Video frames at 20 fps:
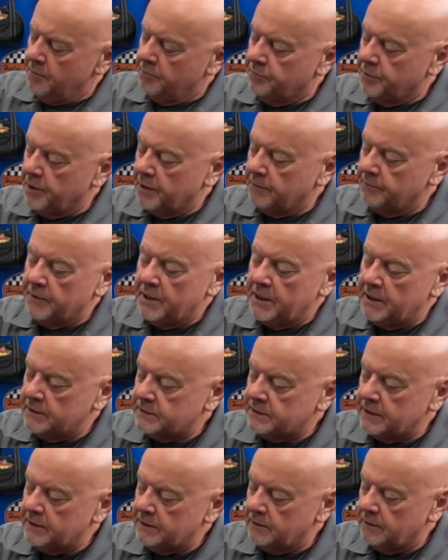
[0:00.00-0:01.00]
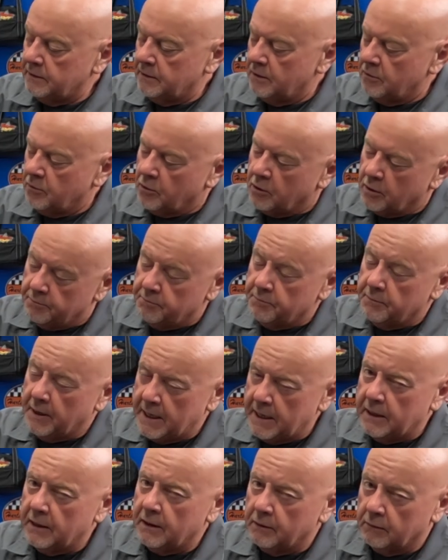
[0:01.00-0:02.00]
but it made
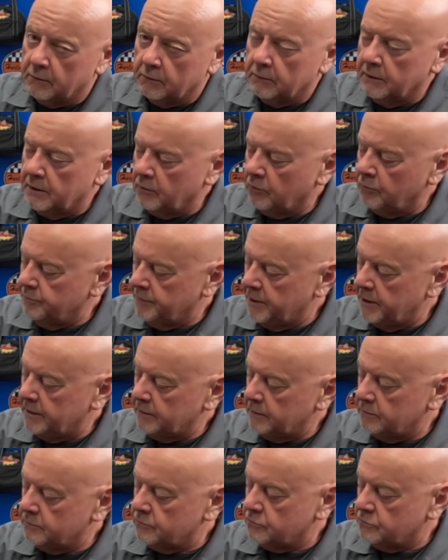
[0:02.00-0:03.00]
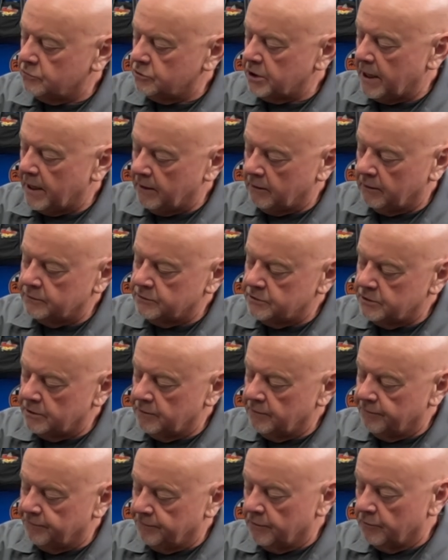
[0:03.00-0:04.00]
it a little bit challenging
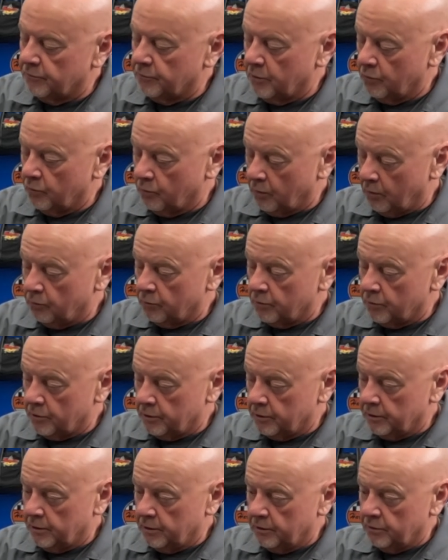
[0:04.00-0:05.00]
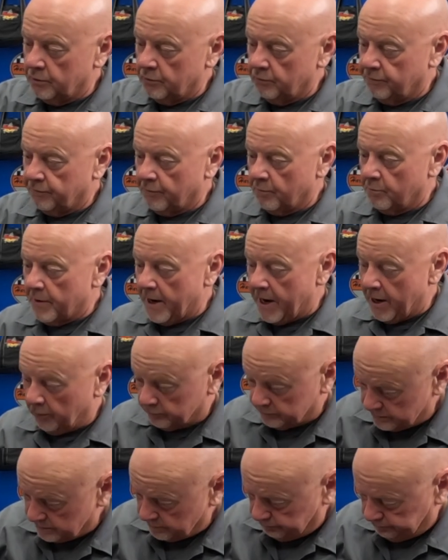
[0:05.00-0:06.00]
to figure out what we were going to do for
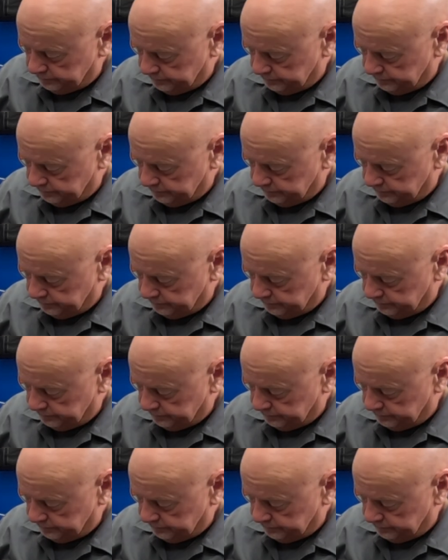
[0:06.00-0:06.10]
mounts.